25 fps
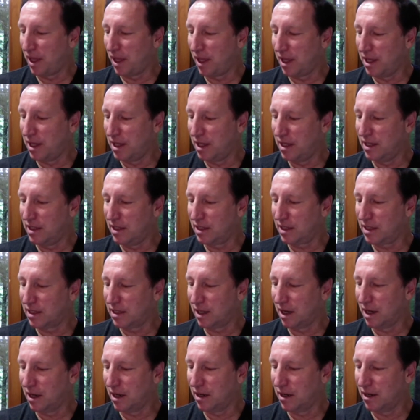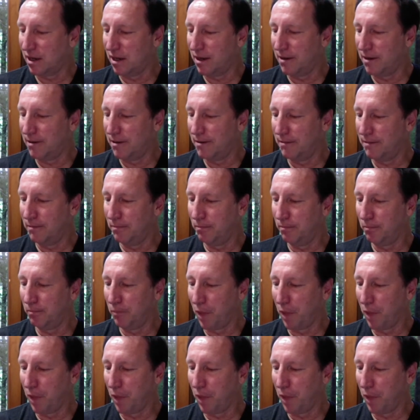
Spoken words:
is I'm